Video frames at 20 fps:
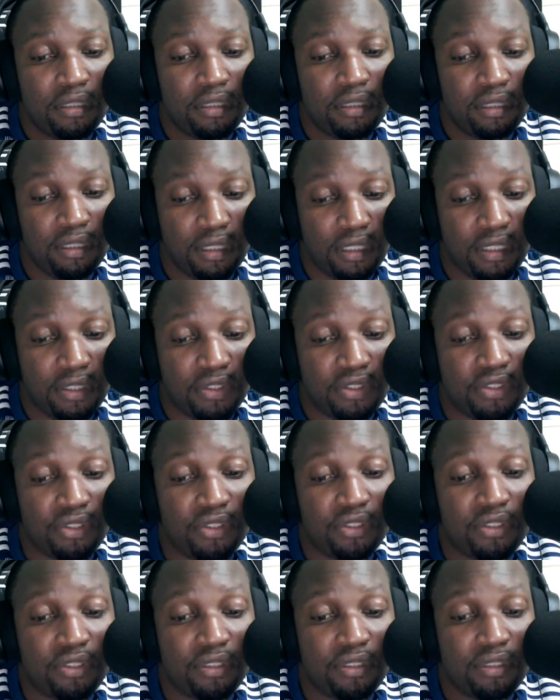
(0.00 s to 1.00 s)

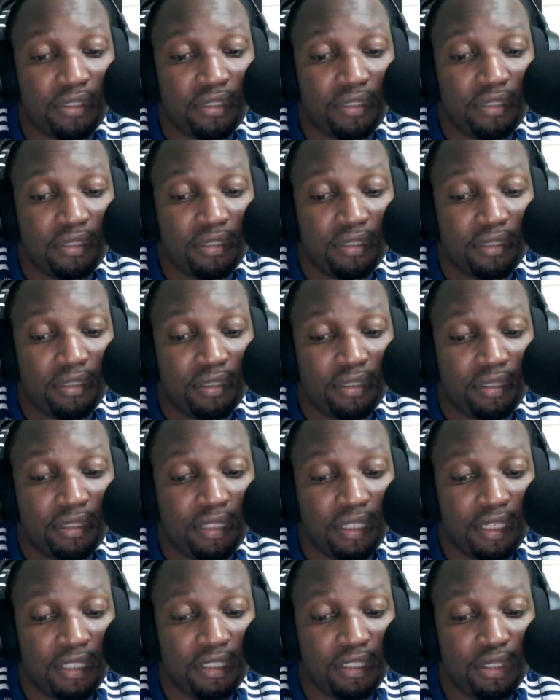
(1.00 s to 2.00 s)
Yes.
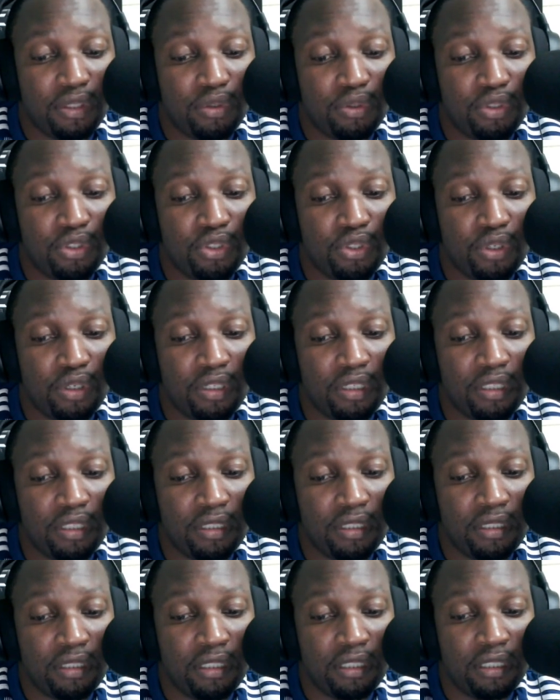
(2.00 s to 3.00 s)
He has now joined
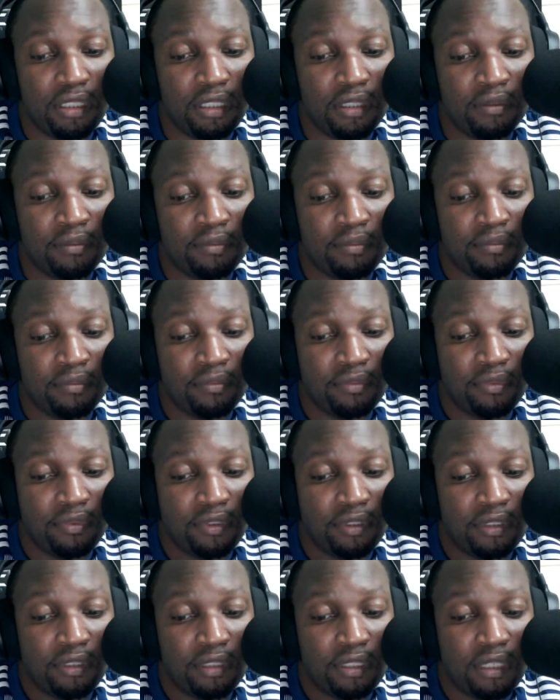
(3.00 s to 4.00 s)
the
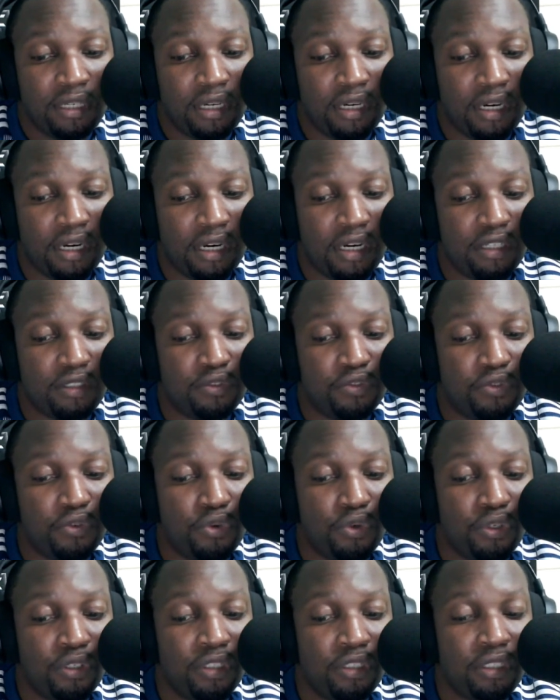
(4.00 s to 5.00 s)

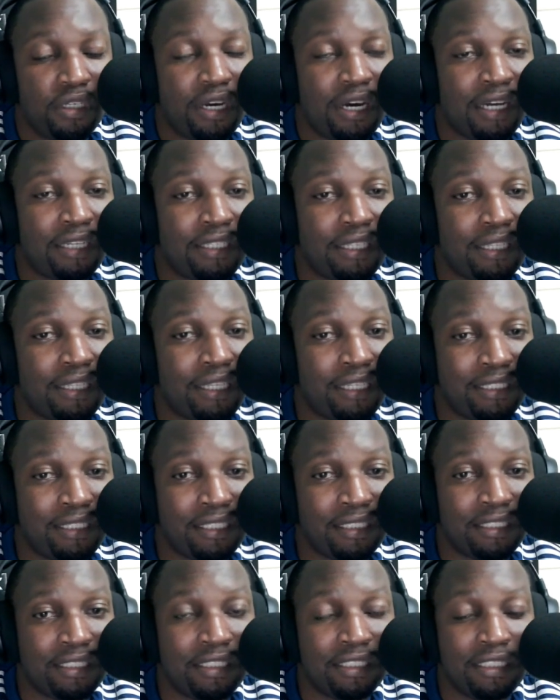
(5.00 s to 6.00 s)
Hartford
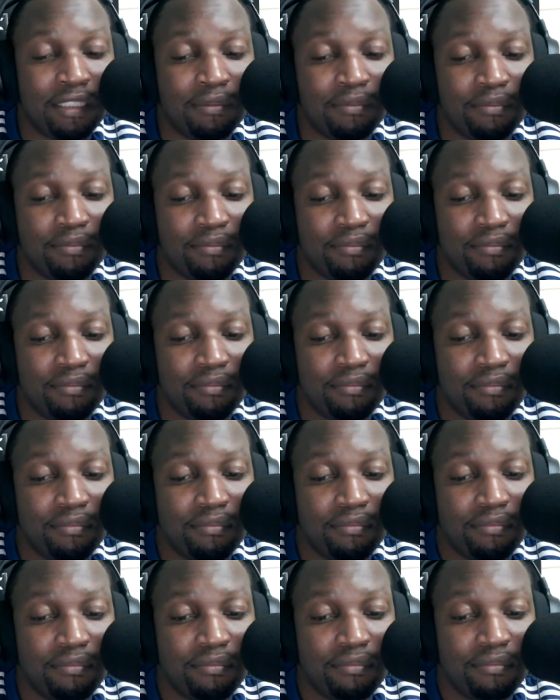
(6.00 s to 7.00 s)
Athletics team.
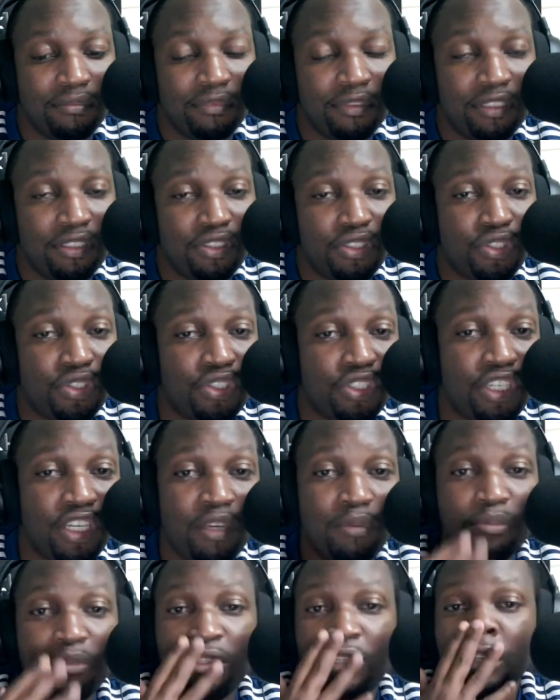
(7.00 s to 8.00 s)
It's the
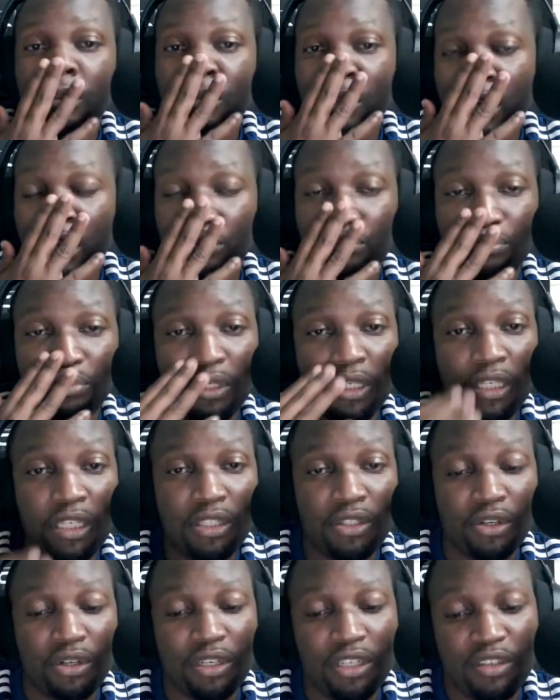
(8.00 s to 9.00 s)
same team that
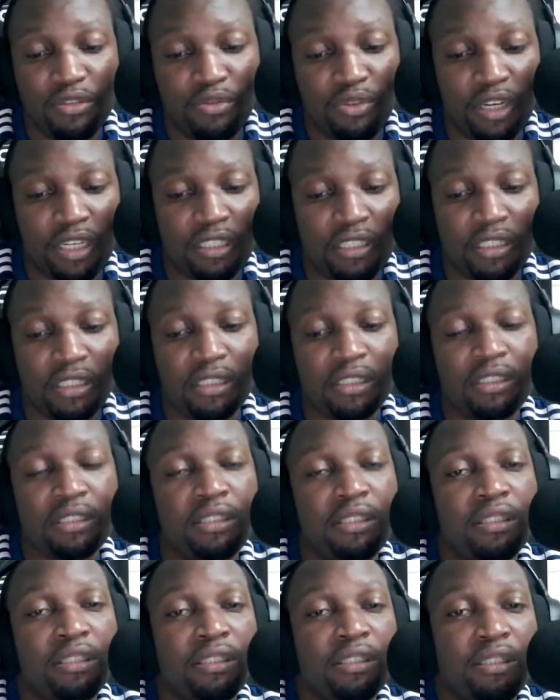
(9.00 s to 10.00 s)
Peter Lee Vassell
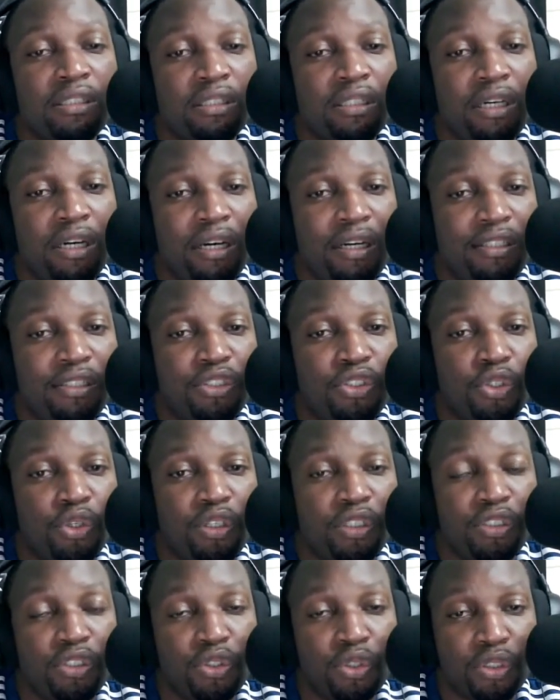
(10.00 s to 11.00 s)
had
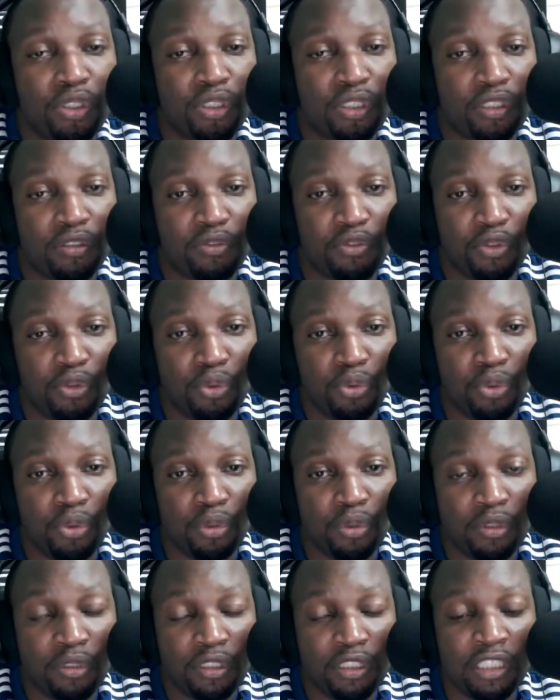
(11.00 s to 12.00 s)
joined just a few
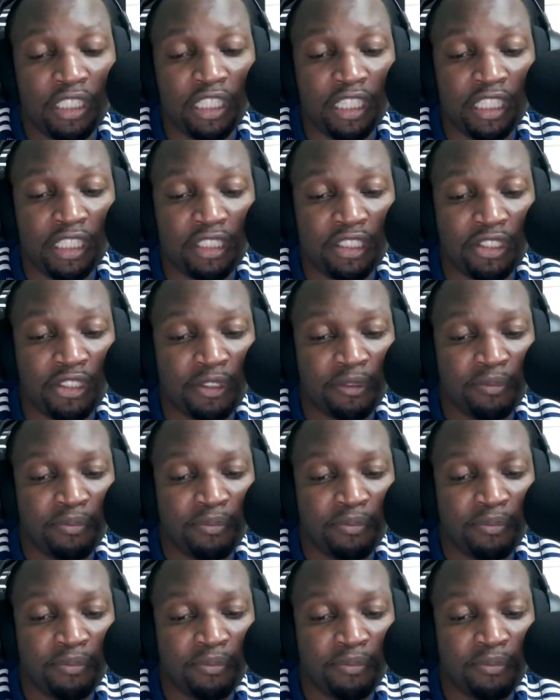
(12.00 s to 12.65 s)
days